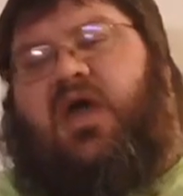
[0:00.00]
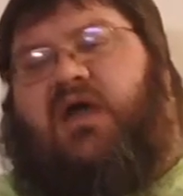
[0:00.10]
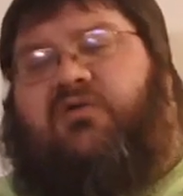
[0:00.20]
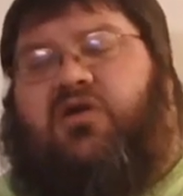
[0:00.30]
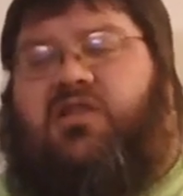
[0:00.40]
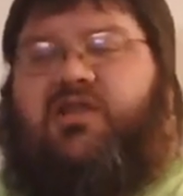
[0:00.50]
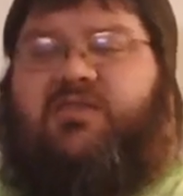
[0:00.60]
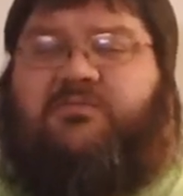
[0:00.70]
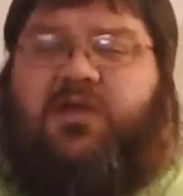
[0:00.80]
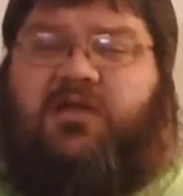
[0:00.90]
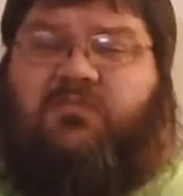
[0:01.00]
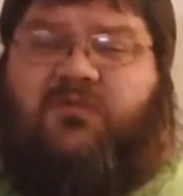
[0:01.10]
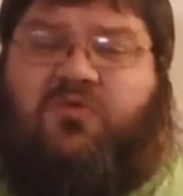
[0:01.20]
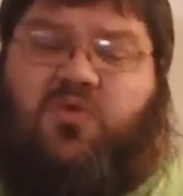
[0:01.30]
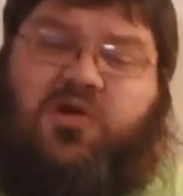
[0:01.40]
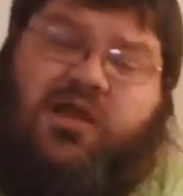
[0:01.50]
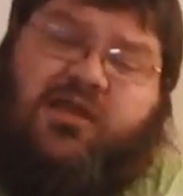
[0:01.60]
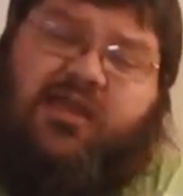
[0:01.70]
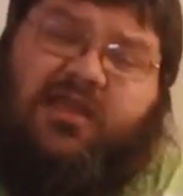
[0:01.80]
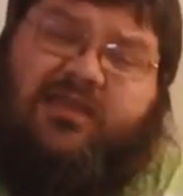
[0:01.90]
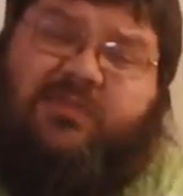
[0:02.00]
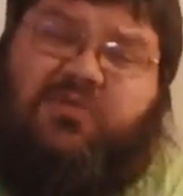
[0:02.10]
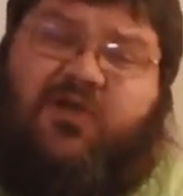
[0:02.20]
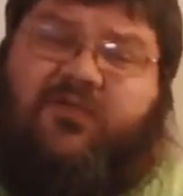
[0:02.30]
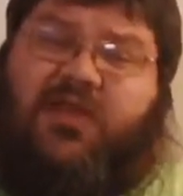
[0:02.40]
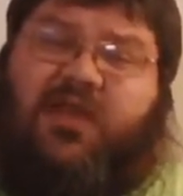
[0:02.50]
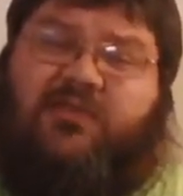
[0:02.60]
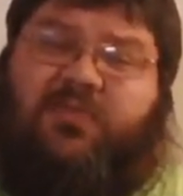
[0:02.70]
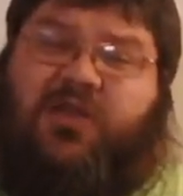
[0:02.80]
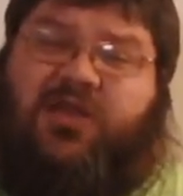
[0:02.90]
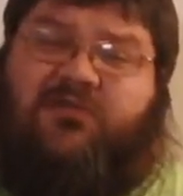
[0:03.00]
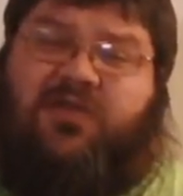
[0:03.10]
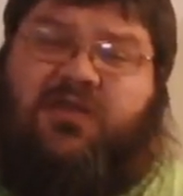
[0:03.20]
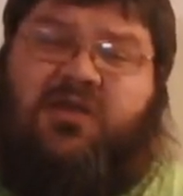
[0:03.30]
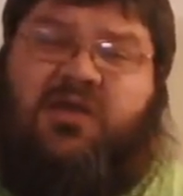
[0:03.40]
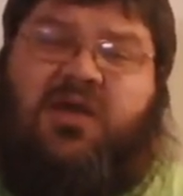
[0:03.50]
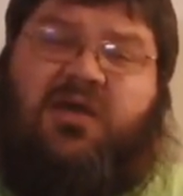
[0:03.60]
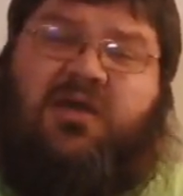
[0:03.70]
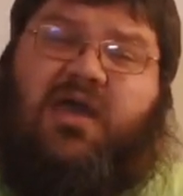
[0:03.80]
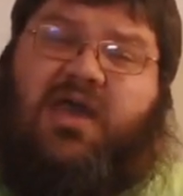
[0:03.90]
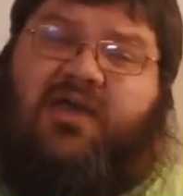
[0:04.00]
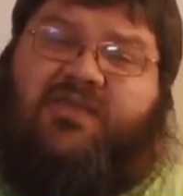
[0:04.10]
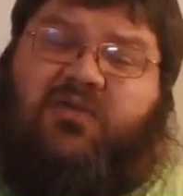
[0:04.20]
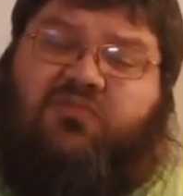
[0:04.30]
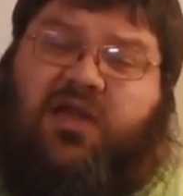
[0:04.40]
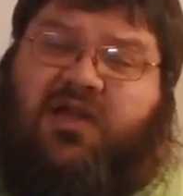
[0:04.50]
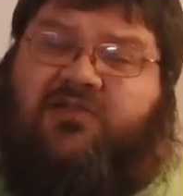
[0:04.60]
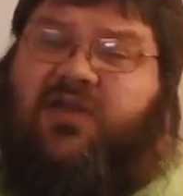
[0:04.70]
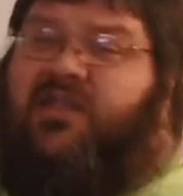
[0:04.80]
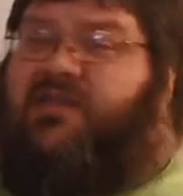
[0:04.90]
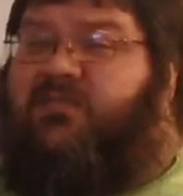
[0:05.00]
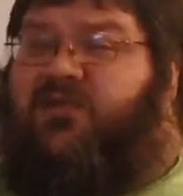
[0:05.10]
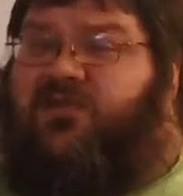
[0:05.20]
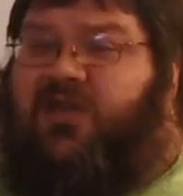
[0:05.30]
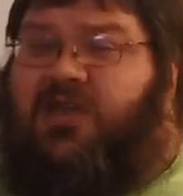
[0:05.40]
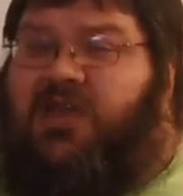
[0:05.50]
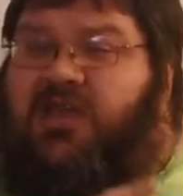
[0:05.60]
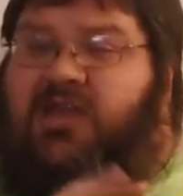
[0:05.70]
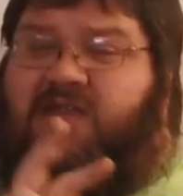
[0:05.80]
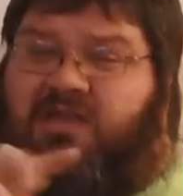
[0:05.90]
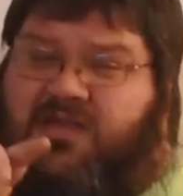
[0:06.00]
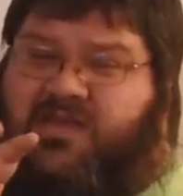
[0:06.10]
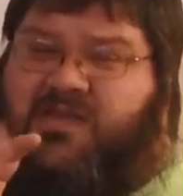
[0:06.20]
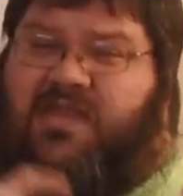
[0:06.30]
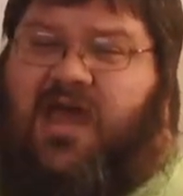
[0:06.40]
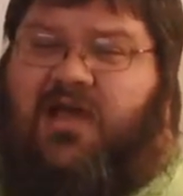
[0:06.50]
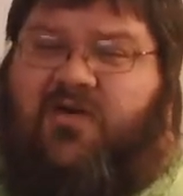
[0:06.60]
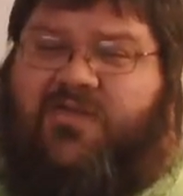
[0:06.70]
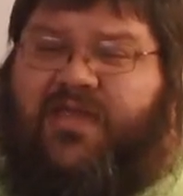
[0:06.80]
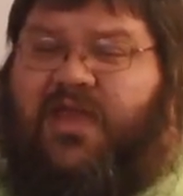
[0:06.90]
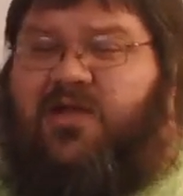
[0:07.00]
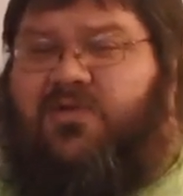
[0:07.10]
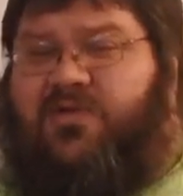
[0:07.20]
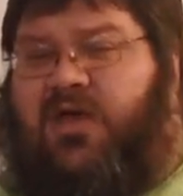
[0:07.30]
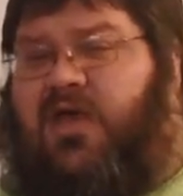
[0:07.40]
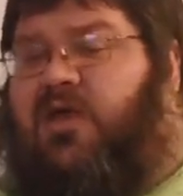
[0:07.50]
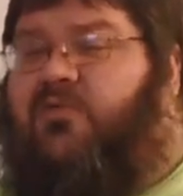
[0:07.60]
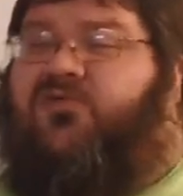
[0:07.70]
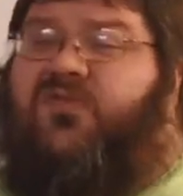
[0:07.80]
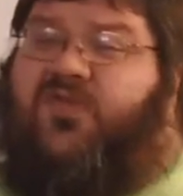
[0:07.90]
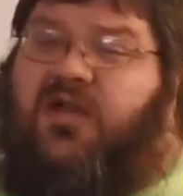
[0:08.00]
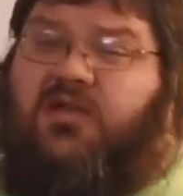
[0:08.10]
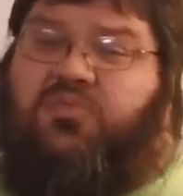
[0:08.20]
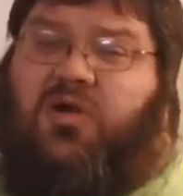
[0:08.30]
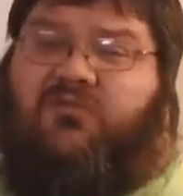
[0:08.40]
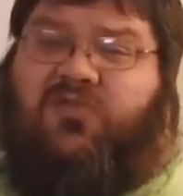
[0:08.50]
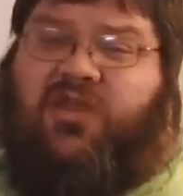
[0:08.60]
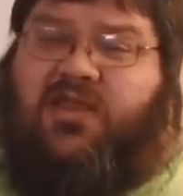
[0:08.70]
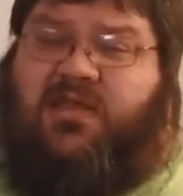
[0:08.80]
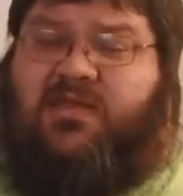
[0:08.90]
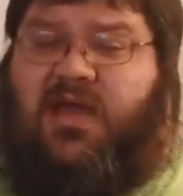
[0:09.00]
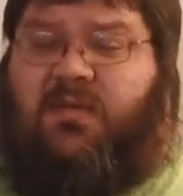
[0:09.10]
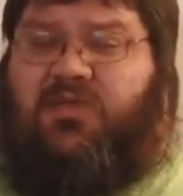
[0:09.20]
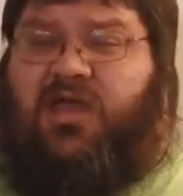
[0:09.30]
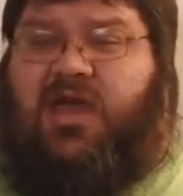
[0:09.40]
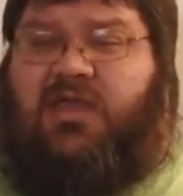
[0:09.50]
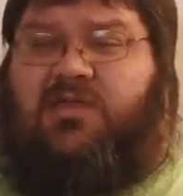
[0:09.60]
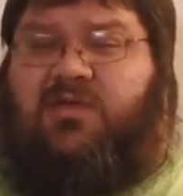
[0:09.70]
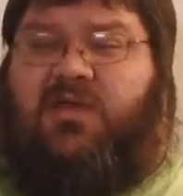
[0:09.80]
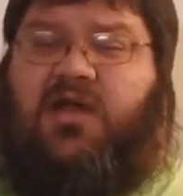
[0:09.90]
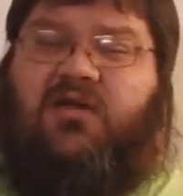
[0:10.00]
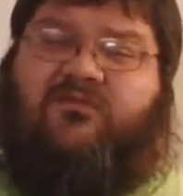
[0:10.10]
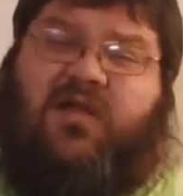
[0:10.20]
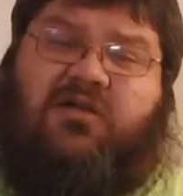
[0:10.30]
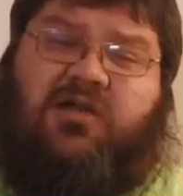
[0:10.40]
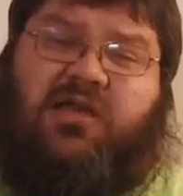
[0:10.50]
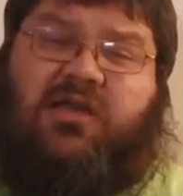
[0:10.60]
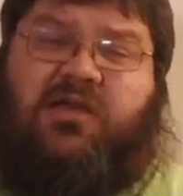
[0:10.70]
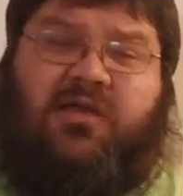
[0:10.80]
I've heard it explained before, and I think it's a perfect explanation as a Rage Against the Machine style sound which was very prevalent at the time of the Attitude Era, very